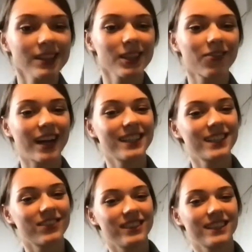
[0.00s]
you so
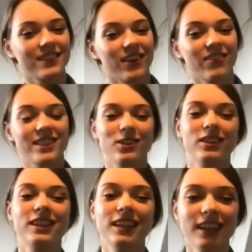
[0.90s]
much, Ms. Tibal
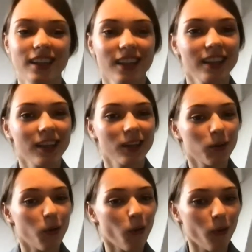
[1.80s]
Bassoni. Thank
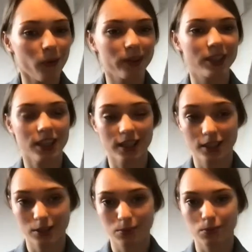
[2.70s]
you all the
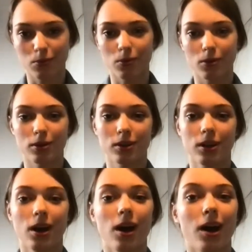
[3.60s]
judges for
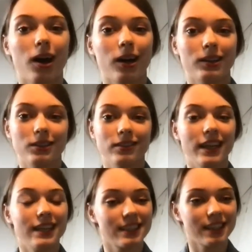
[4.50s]

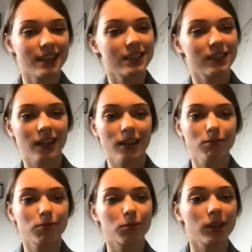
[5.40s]
today's session
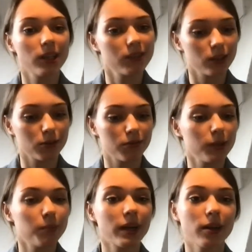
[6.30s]
and for giving your
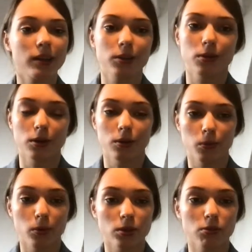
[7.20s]
feedback, your
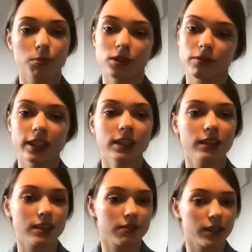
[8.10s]
words of
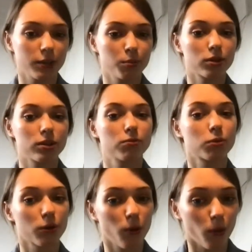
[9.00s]
motivation. It's very important
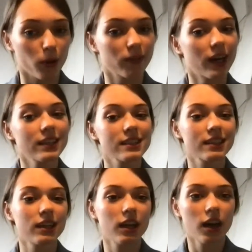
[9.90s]
for all of us.